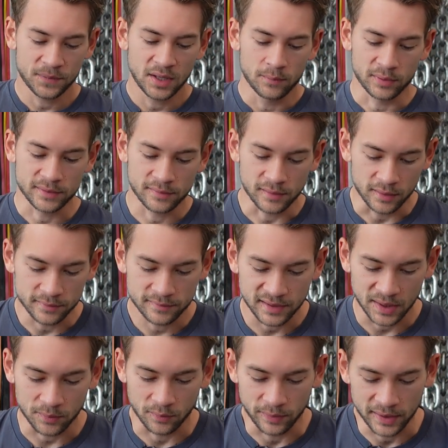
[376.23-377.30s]
But this
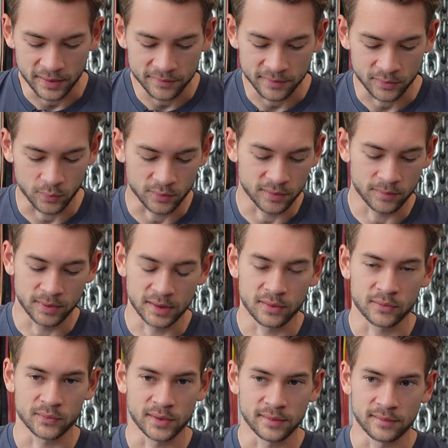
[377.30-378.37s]
unstable base is one of the biggest
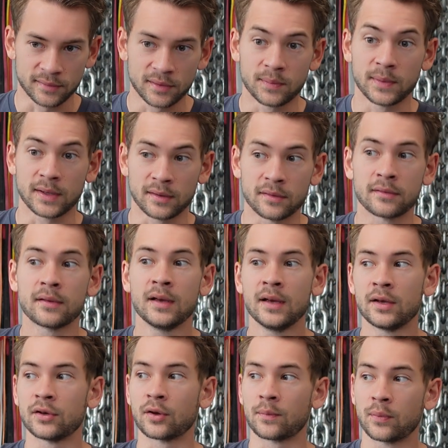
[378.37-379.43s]
reasons, because
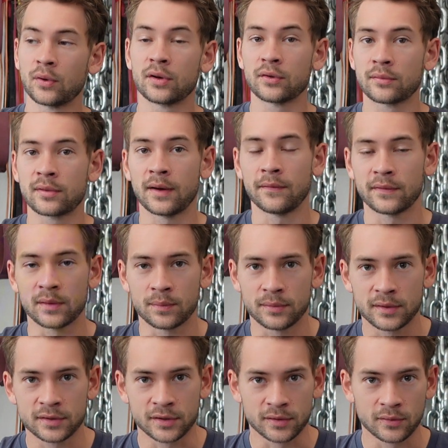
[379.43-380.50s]
you're putting yourself in a
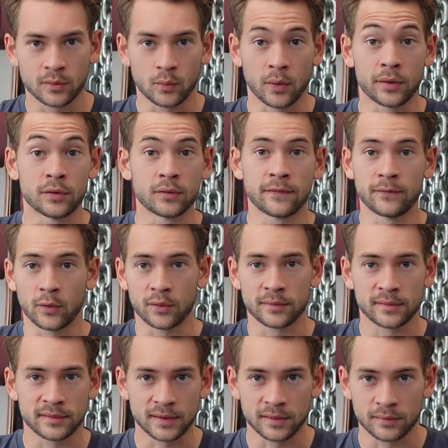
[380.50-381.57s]
position where you're
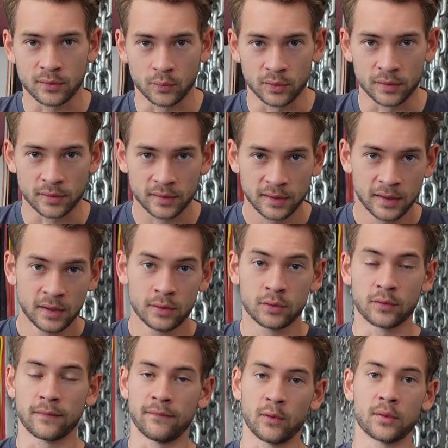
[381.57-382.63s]
forcing things to work. You're
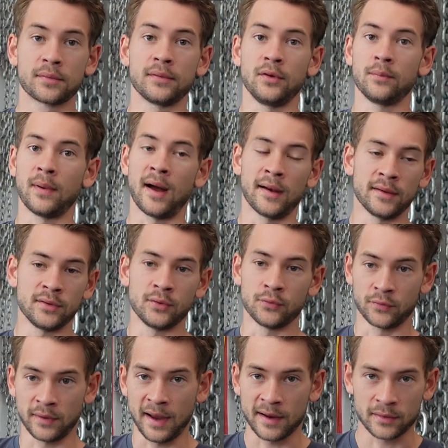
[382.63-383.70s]
forcing your body to
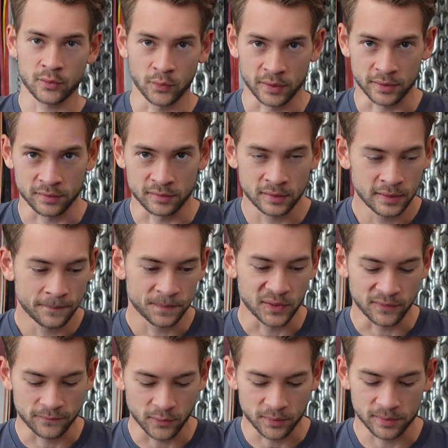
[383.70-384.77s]
react quicker. You're
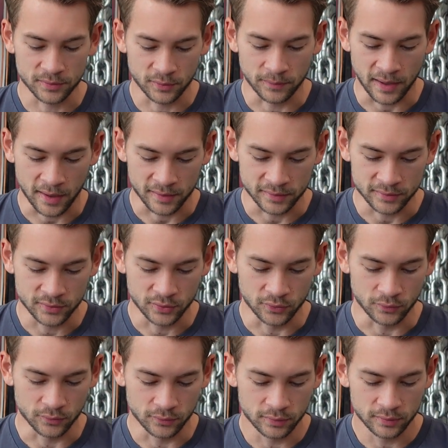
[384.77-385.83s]
forcing your body
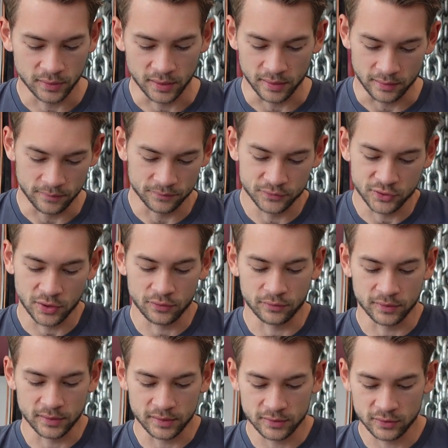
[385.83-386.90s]
to
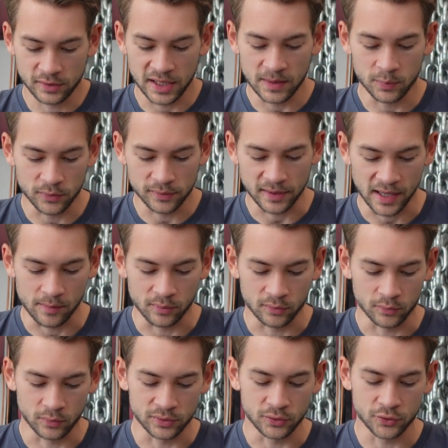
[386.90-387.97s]
generally keep you stable
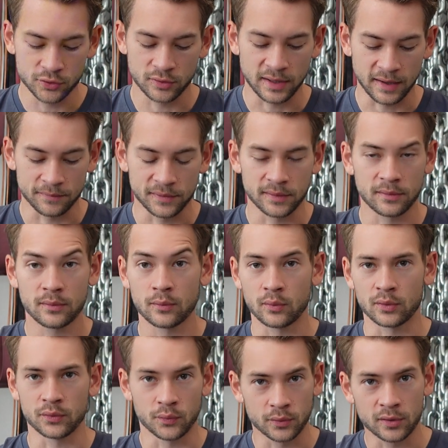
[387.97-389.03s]
when you should have these,
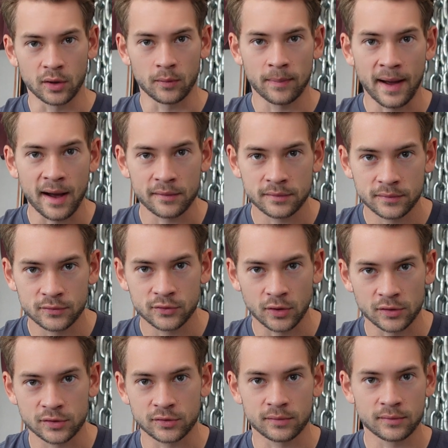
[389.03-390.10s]
what you would call passive
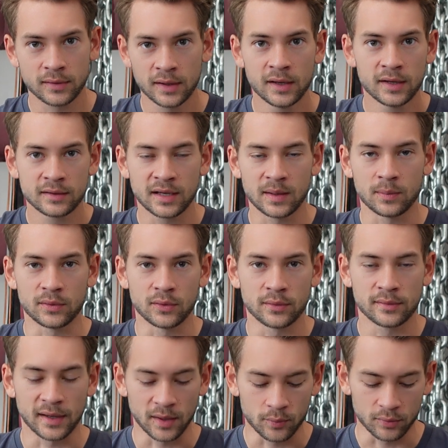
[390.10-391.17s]
structures, keeping you
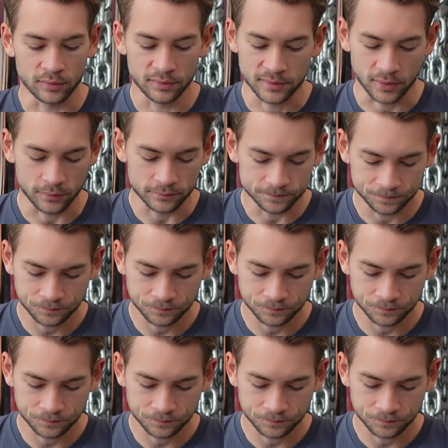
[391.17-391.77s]
stable. So